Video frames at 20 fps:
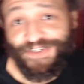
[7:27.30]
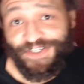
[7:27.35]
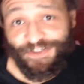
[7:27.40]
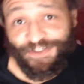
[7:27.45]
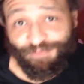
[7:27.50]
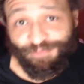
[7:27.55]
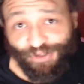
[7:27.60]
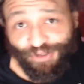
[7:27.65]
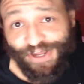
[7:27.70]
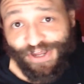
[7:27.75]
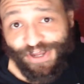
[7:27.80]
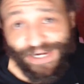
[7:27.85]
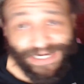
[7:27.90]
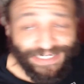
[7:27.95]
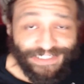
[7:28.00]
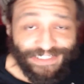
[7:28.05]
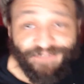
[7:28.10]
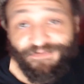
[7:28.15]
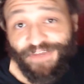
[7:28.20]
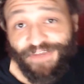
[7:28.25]
his blood and
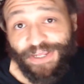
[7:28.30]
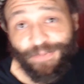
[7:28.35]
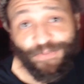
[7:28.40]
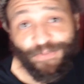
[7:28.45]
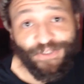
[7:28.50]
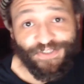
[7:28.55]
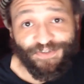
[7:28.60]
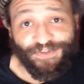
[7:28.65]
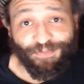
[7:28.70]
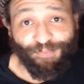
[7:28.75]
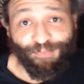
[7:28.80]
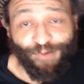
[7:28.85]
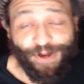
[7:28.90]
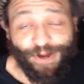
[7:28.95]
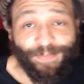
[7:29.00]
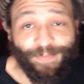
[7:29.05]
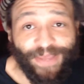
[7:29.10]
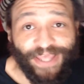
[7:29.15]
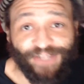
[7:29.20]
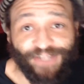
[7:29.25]
his family to
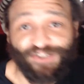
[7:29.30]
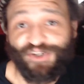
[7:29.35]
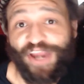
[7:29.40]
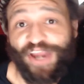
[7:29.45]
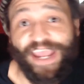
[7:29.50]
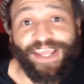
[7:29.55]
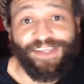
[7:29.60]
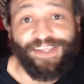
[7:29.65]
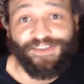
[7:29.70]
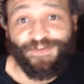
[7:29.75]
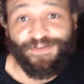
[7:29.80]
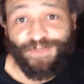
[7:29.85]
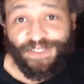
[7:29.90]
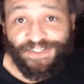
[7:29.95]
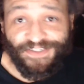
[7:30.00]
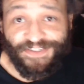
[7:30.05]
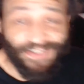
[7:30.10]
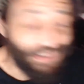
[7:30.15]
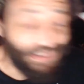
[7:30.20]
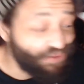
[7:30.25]
bring back dragons
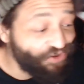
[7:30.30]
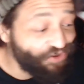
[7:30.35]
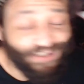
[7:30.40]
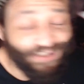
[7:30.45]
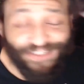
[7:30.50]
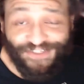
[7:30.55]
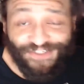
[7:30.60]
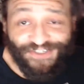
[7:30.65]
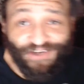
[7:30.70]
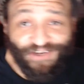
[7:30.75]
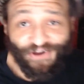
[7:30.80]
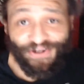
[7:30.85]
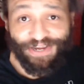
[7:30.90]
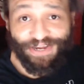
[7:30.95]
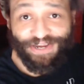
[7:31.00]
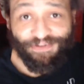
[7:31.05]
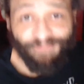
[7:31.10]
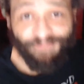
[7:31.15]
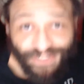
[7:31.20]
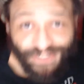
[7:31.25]
because he thought he saw it
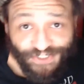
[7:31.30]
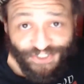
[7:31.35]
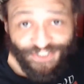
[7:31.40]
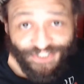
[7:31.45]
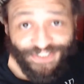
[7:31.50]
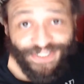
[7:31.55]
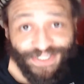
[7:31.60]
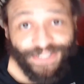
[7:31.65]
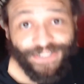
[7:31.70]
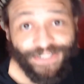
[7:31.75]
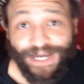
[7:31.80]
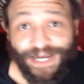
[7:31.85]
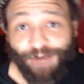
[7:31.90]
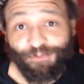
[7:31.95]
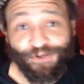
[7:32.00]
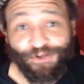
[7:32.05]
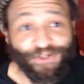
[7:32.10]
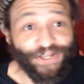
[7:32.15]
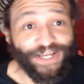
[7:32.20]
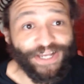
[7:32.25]
in a vision not
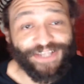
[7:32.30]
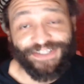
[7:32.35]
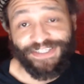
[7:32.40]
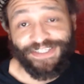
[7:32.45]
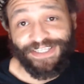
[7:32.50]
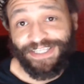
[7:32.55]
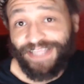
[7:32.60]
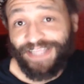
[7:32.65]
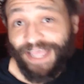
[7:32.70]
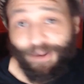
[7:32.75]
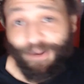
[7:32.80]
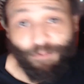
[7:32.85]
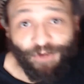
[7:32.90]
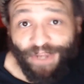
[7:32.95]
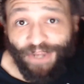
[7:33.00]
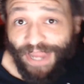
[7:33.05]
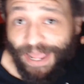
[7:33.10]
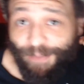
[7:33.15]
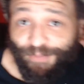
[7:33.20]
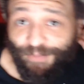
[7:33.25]
realizing that that
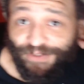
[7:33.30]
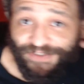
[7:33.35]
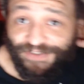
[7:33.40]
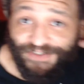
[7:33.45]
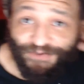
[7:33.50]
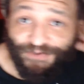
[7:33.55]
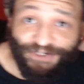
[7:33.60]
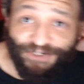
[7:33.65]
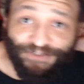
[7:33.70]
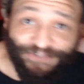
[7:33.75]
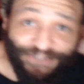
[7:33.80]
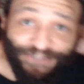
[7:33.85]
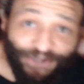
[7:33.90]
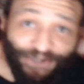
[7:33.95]
wouldn't happen till nearly